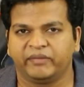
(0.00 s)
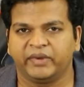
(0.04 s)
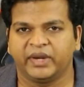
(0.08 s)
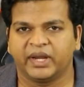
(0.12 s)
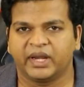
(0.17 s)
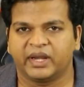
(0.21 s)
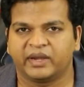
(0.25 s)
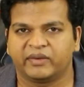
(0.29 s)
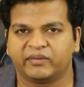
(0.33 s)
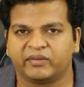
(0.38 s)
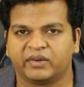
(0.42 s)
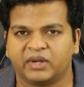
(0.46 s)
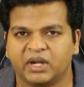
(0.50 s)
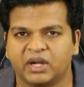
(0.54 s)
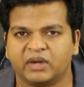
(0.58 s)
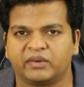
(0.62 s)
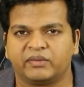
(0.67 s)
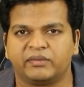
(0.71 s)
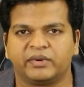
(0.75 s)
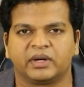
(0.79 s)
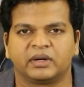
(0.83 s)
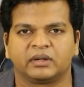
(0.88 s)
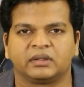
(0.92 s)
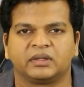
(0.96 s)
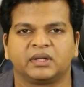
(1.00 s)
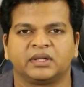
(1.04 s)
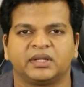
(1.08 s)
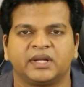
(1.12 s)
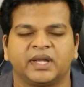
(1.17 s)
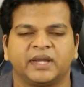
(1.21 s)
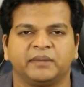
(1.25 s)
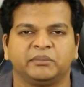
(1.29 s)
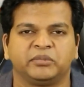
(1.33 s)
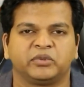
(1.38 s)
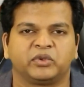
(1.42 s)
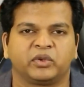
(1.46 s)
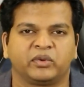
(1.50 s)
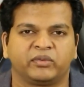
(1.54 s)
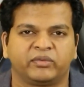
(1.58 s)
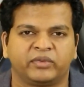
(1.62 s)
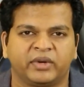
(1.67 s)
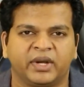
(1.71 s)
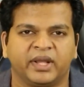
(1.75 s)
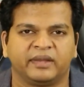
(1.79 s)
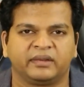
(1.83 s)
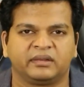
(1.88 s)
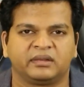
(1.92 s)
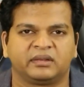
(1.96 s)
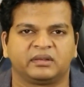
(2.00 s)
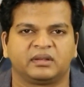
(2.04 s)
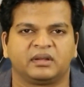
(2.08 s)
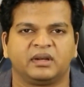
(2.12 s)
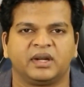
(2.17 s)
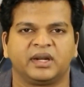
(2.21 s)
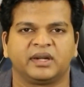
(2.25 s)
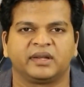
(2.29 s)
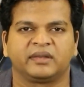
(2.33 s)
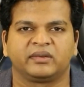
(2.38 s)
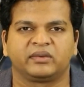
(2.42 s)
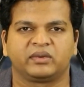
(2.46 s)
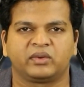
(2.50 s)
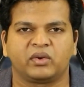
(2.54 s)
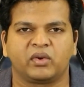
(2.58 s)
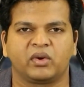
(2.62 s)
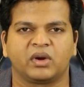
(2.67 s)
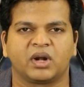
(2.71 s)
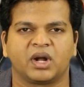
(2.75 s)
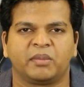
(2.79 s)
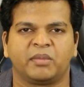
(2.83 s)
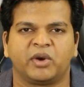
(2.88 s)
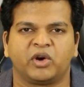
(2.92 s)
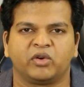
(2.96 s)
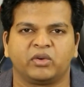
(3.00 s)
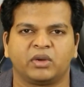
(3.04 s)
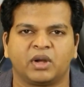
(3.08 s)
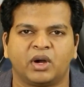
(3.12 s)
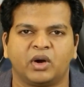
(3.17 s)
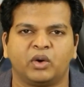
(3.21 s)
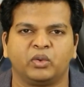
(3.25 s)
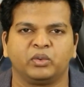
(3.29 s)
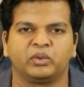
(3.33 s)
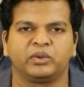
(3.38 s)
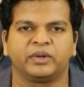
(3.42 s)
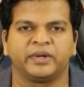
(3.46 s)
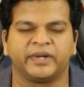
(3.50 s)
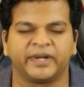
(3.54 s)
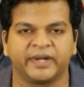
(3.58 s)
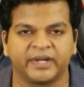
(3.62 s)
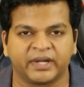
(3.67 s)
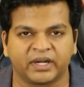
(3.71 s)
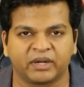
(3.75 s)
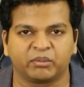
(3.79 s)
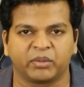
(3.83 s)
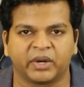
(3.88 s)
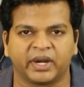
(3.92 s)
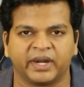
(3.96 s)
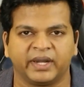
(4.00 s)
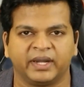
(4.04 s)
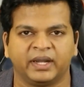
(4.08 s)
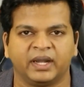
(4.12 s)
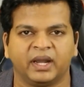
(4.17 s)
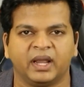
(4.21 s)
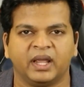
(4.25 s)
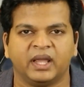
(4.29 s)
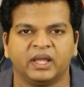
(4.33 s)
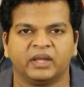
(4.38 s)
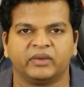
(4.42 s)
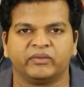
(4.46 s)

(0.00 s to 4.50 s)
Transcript: we have covered the types of tests, let us talk about how to determine